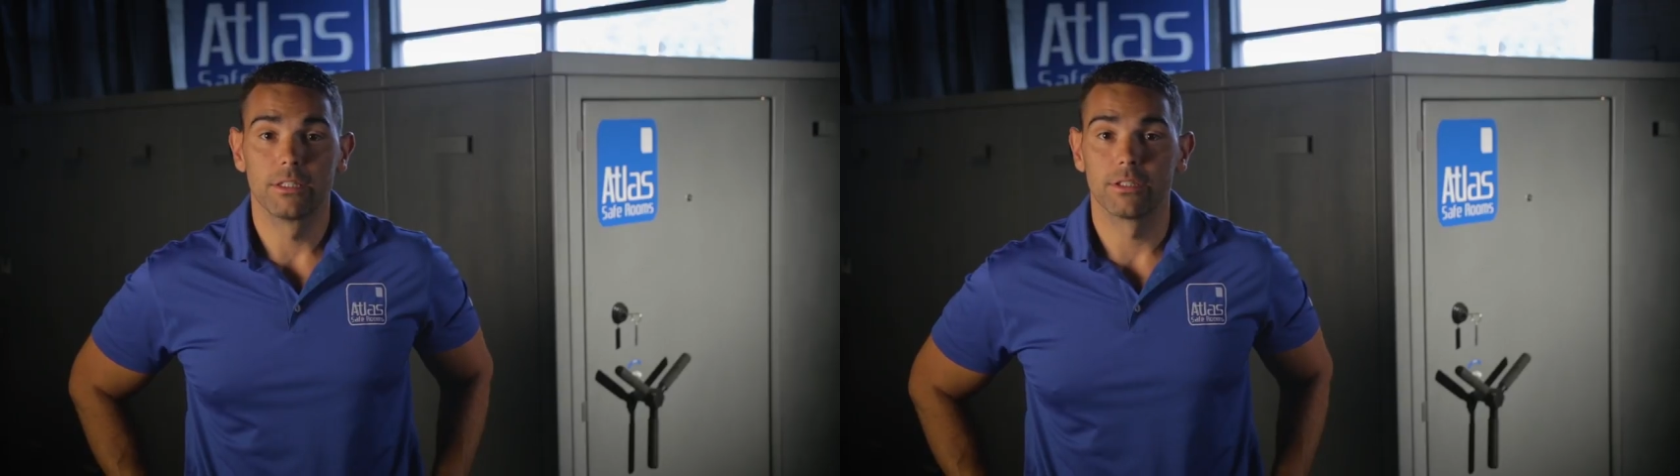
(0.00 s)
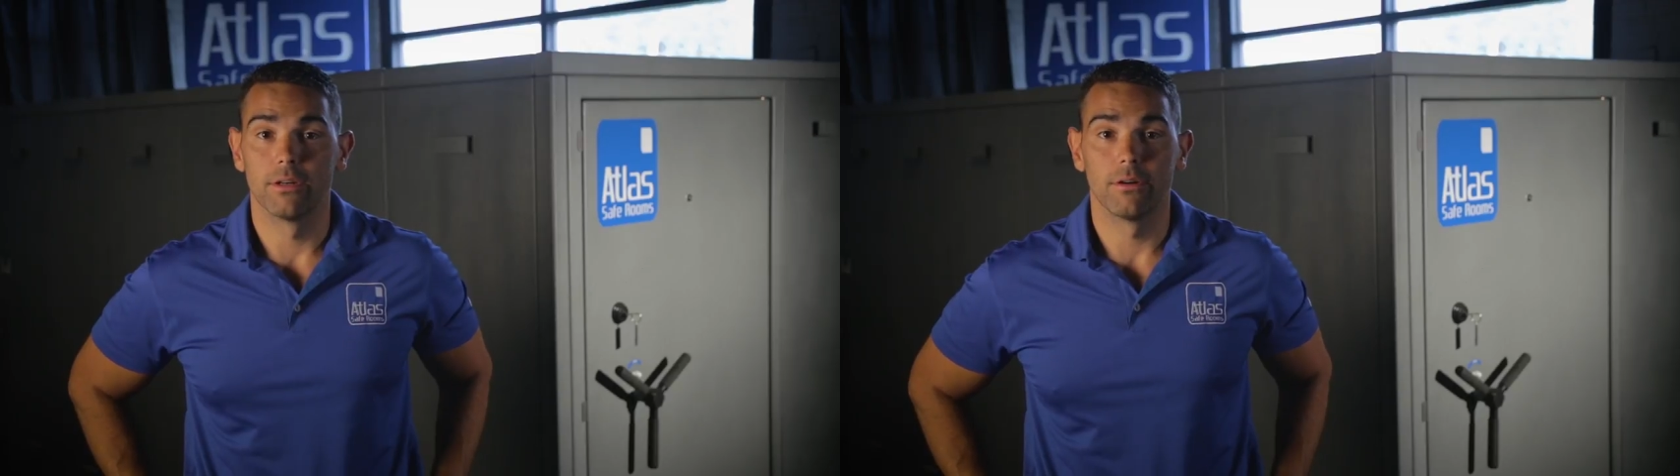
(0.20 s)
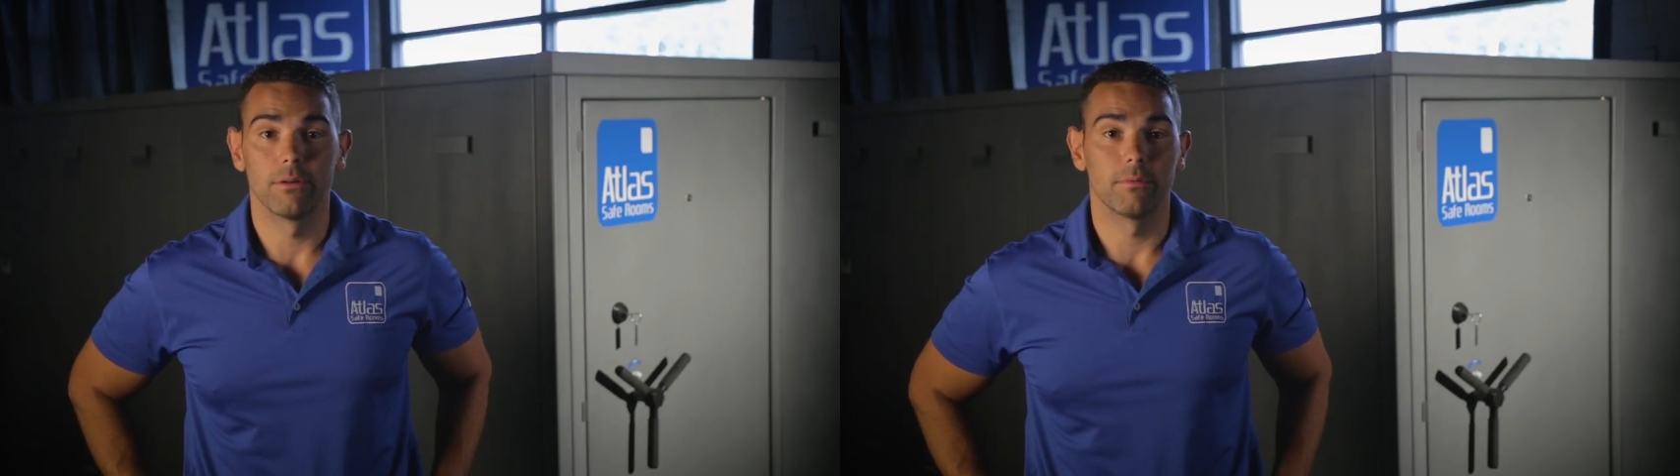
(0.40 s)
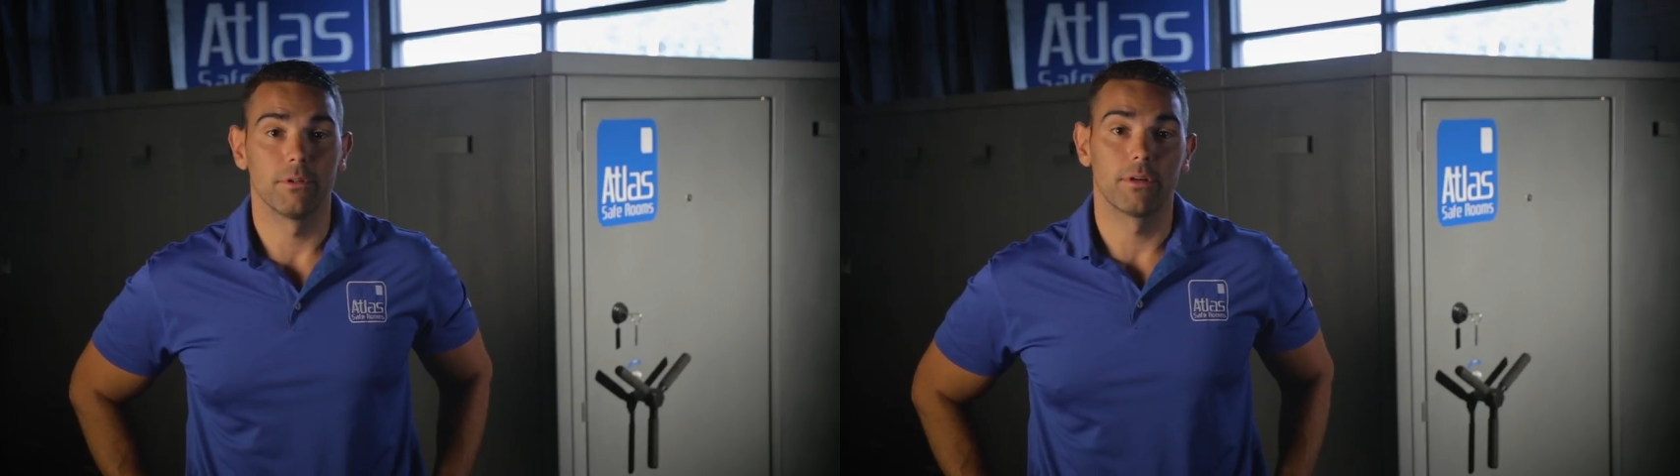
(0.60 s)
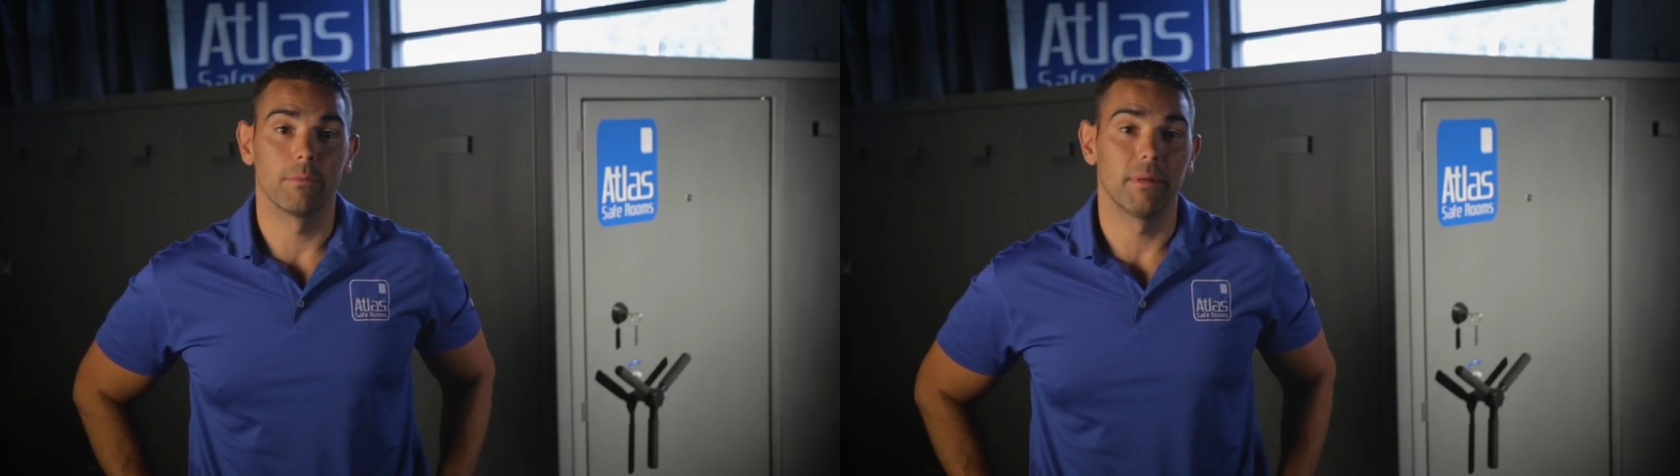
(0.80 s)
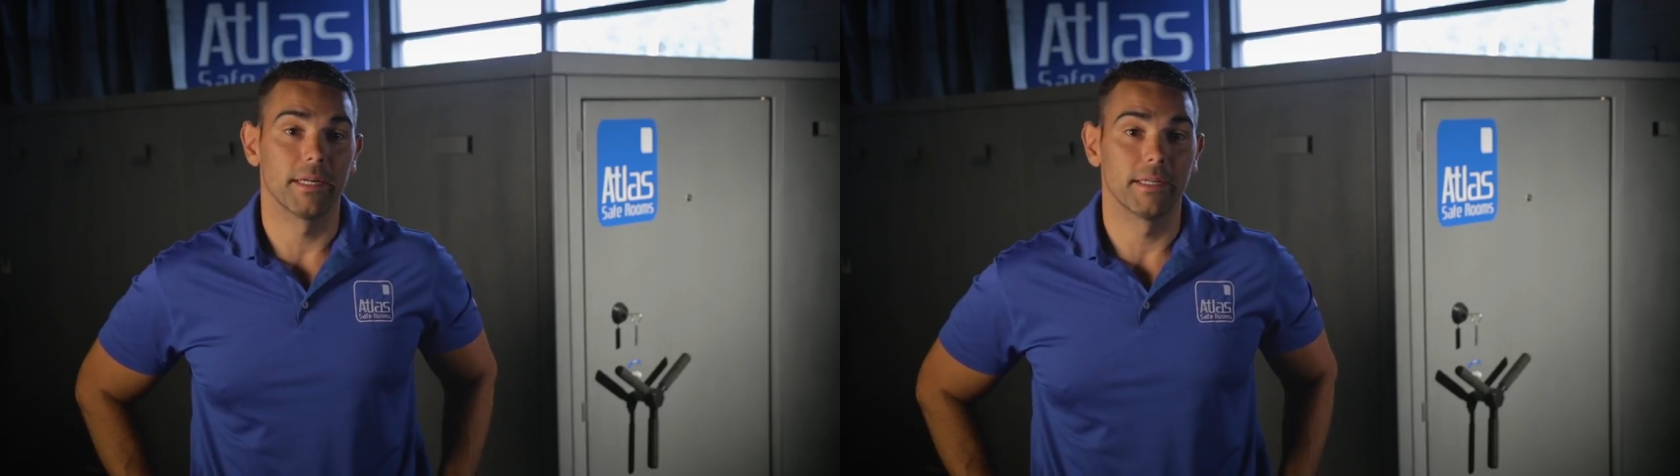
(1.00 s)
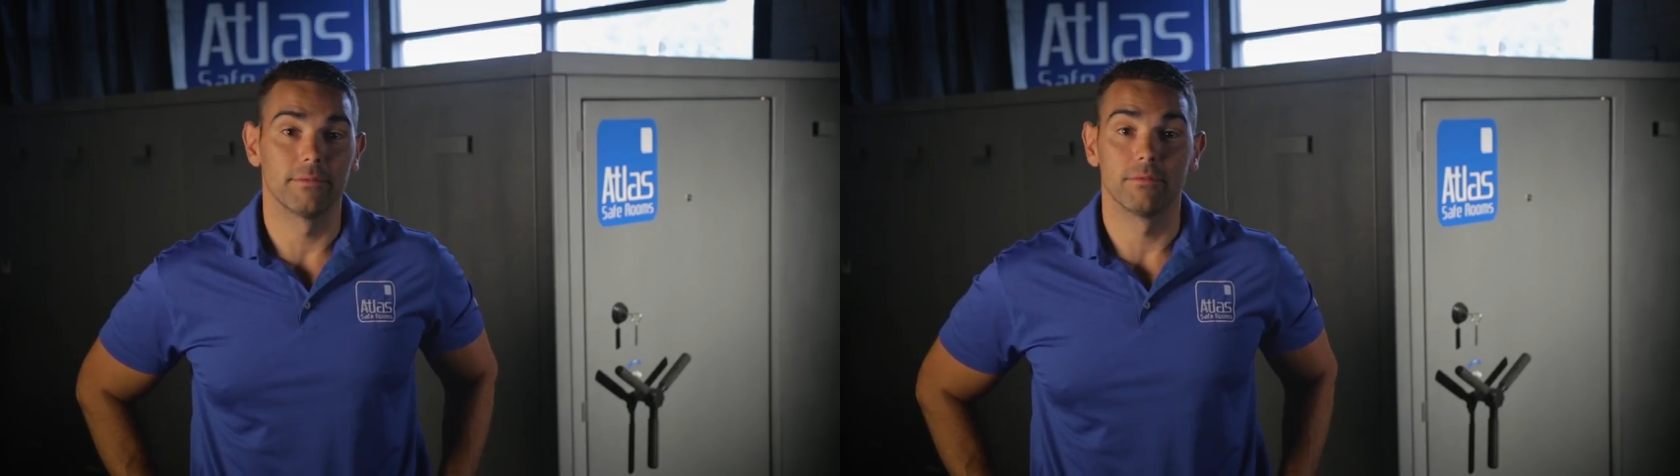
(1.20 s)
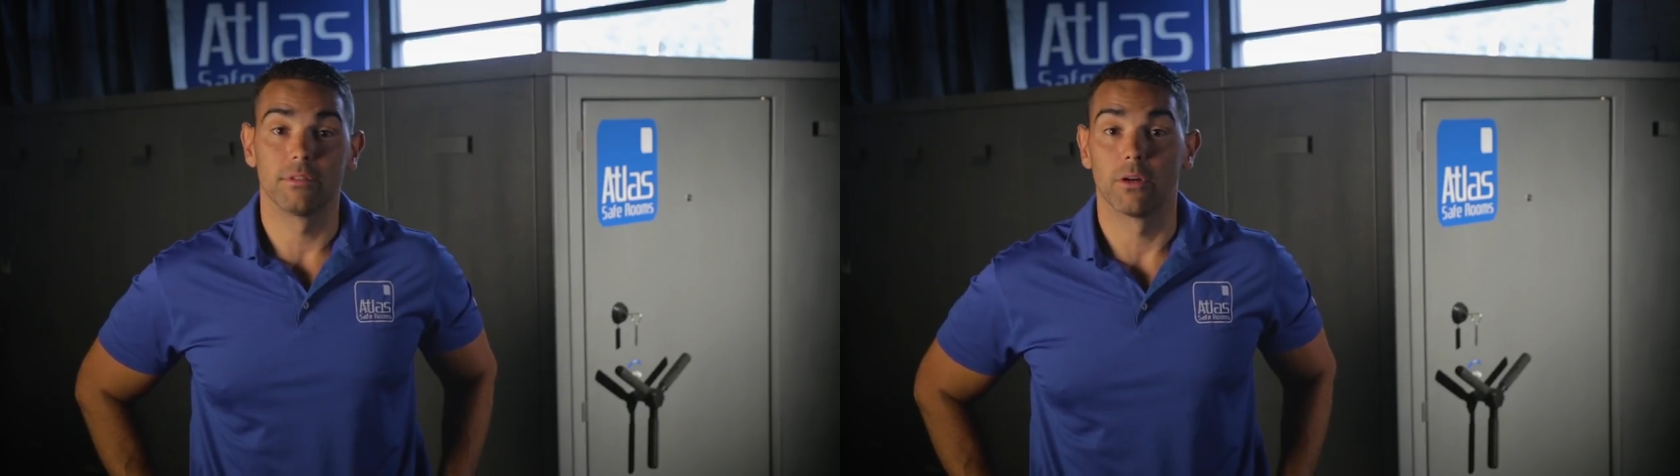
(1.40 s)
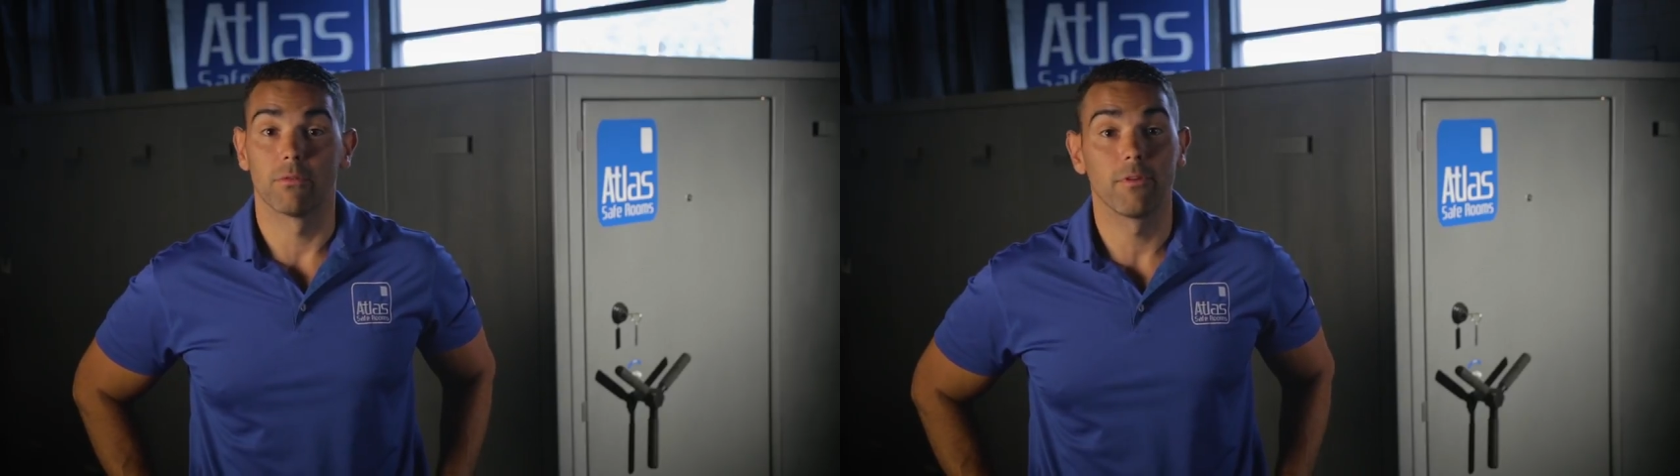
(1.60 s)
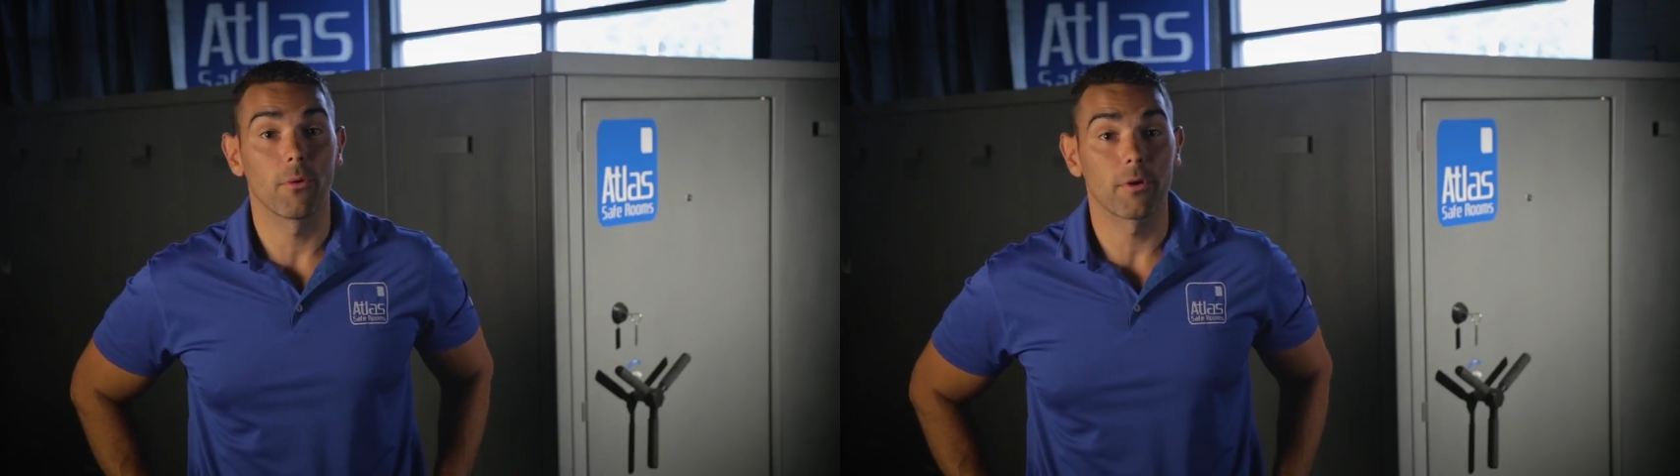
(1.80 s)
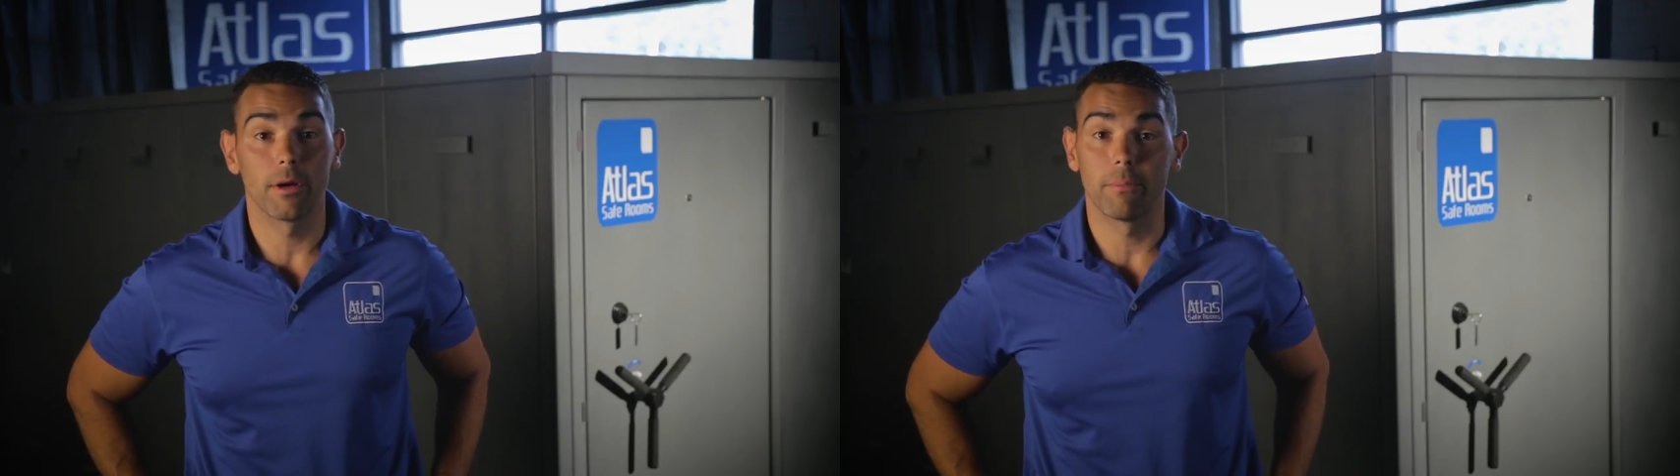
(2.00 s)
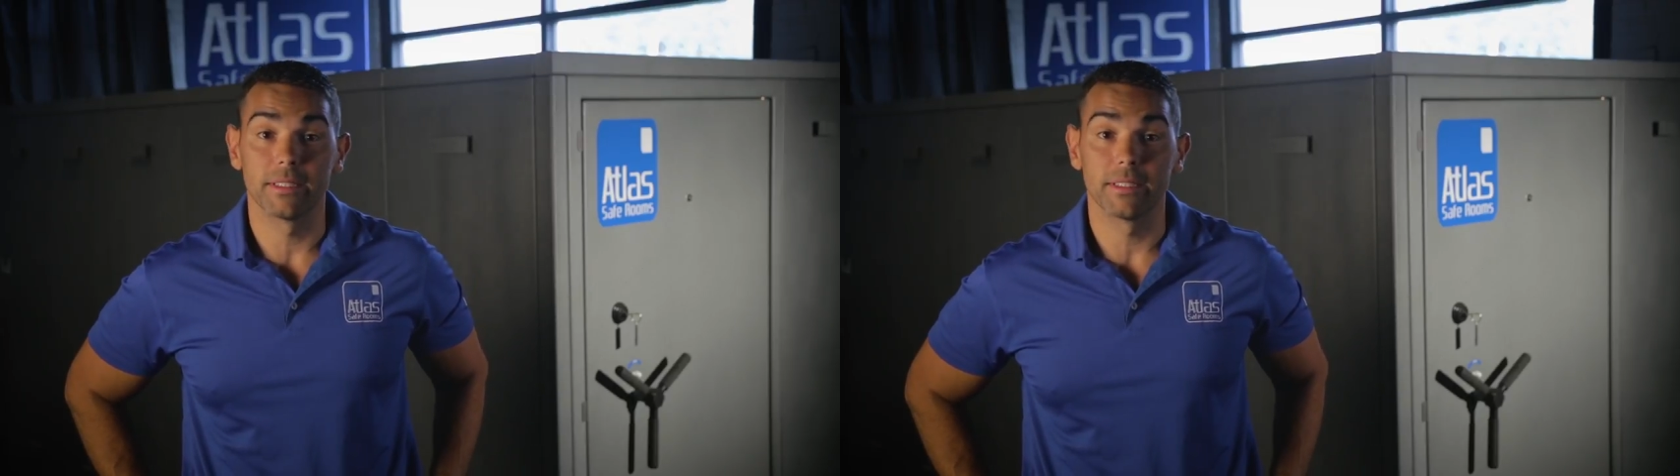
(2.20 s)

so you could be in you know, Florida,